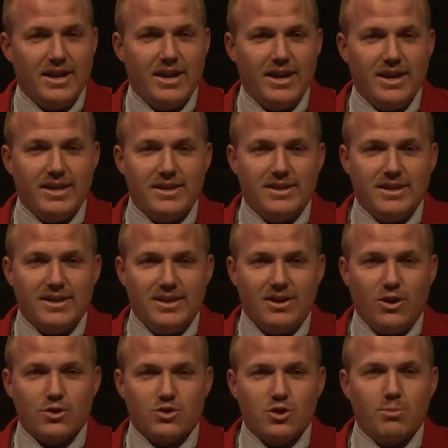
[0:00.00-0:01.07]
and
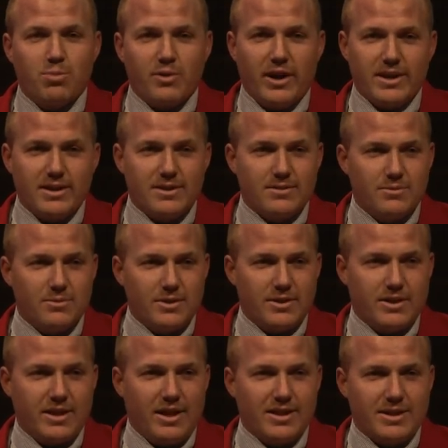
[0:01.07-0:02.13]
also pregnant
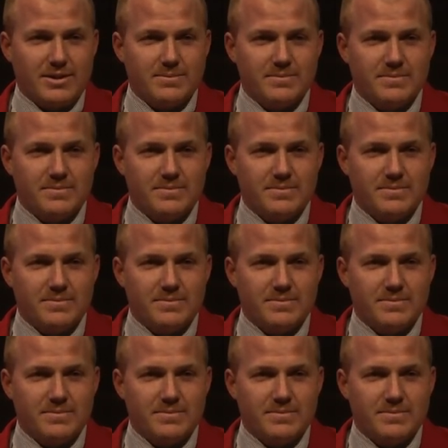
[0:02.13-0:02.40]
with Kelly.